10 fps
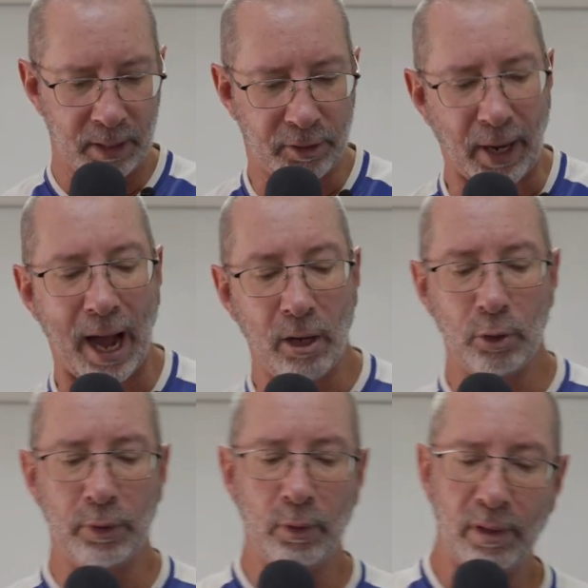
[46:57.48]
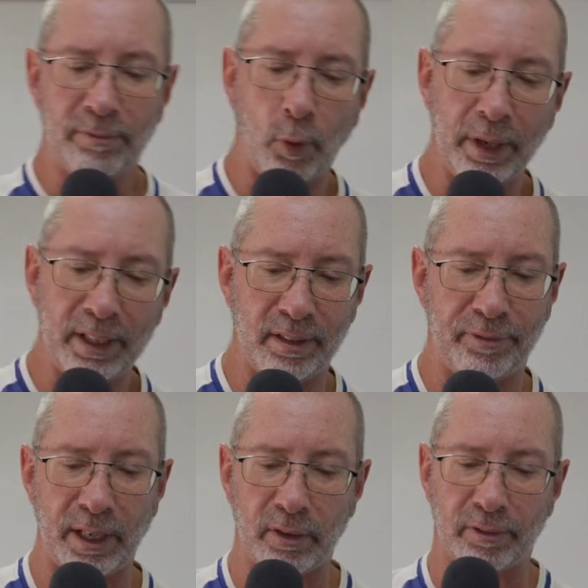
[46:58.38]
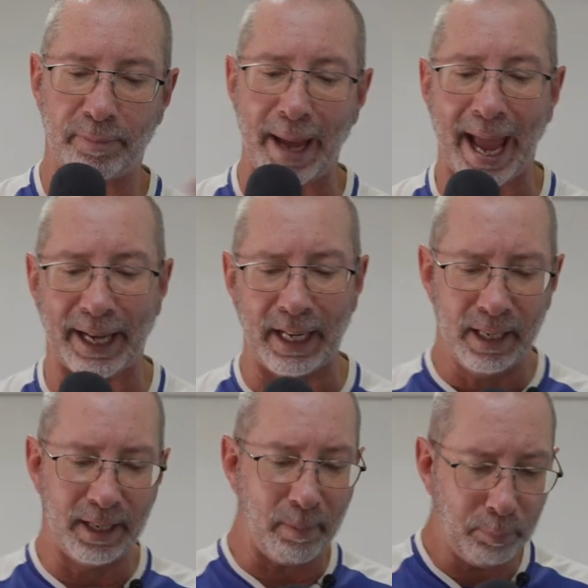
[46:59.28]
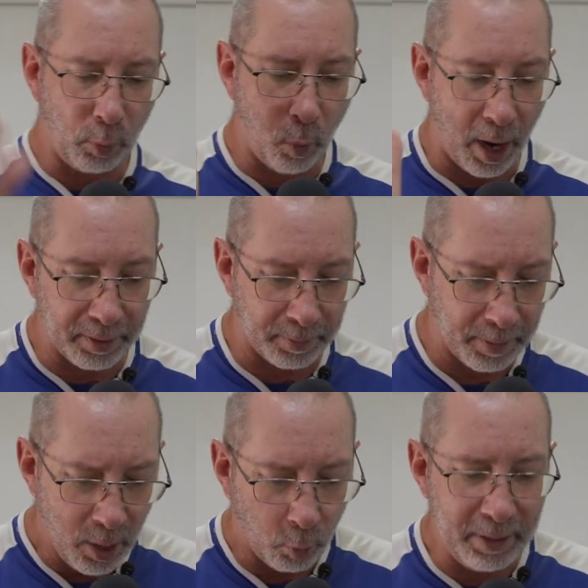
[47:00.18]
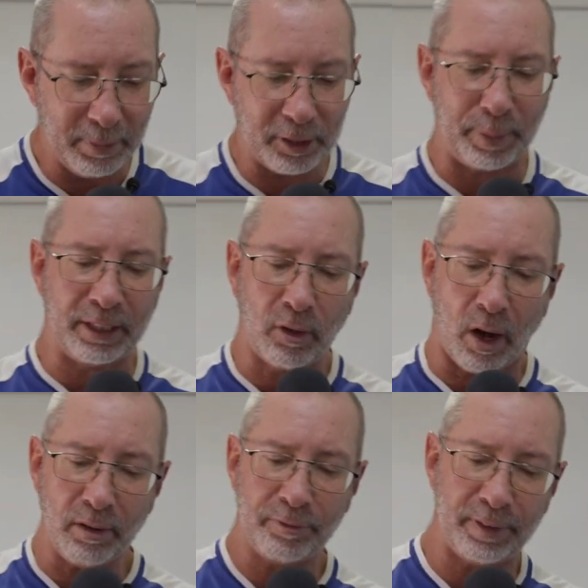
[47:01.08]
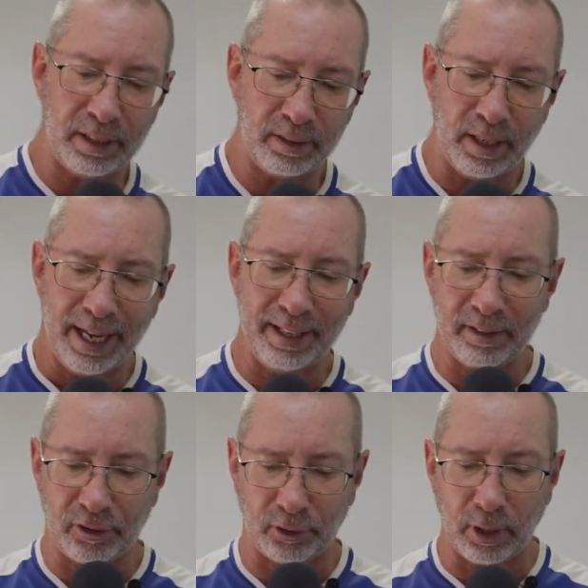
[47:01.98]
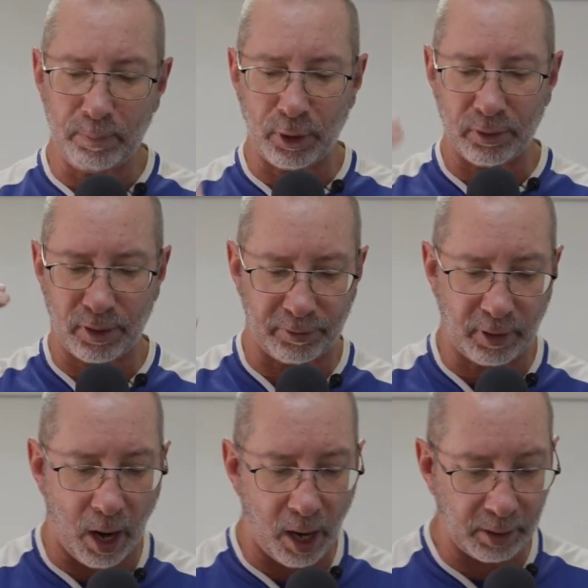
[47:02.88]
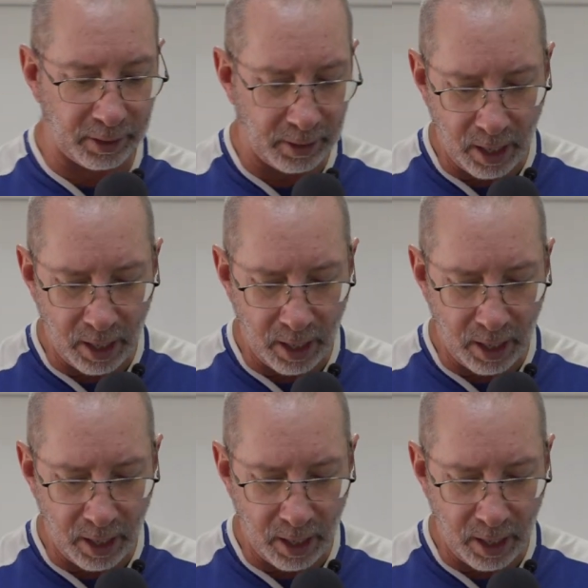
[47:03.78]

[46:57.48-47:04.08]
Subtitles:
So how do you avoid the fear of man? Number one, we must be confident in the scriptures of God